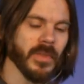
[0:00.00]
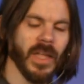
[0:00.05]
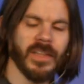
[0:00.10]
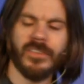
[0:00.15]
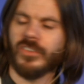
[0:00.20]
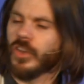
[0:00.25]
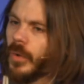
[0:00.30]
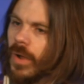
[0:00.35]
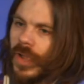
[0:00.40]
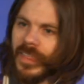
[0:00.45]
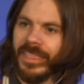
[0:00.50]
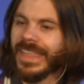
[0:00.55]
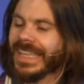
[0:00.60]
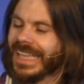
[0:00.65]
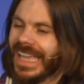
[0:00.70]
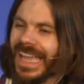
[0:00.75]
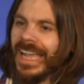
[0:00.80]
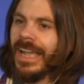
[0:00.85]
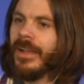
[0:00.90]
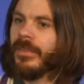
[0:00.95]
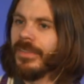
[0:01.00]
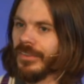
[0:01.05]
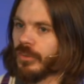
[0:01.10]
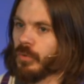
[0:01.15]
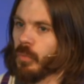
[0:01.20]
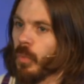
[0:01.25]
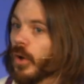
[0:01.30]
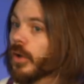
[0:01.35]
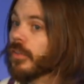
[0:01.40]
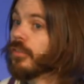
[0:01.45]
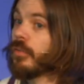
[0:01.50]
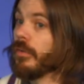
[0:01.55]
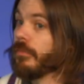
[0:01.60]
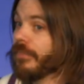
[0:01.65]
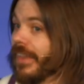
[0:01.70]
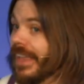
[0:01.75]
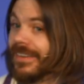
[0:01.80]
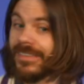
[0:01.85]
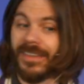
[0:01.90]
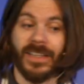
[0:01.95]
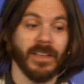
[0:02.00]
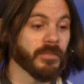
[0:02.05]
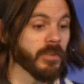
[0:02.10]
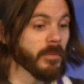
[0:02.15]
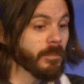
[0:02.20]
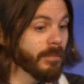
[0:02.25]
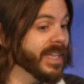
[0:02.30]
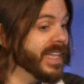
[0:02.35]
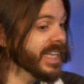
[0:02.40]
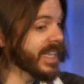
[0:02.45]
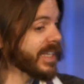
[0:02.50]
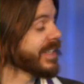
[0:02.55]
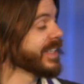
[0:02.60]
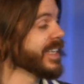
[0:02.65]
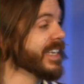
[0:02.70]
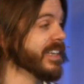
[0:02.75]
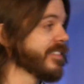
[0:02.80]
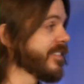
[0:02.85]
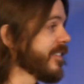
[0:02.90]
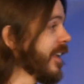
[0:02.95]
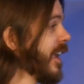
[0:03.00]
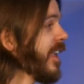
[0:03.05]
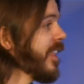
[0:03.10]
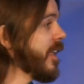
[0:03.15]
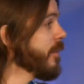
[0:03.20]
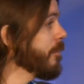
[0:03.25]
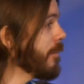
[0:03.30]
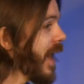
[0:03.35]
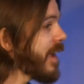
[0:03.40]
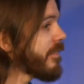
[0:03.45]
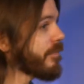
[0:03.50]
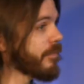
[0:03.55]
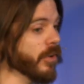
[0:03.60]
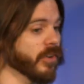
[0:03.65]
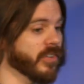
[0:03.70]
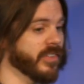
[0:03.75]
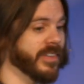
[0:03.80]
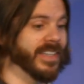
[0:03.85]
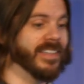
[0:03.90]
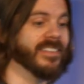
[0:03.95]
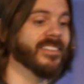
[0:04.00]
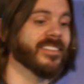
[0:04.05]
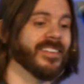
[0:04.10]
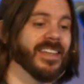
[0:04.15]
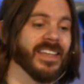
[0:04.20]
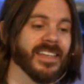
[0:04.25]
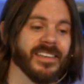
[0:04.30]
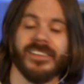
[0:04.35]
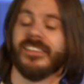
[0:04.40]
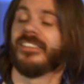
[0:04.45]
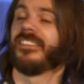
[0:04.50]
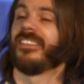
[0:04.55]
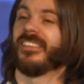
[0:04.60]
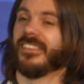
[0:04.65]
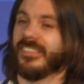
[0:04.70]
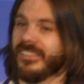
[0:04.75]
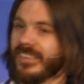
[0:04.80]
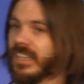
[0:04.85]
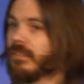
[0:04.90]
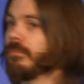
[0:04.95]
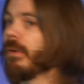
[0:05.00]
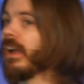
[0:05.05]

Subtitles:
And so I think it's worth reflecting, for me at least, that my first instinct is to see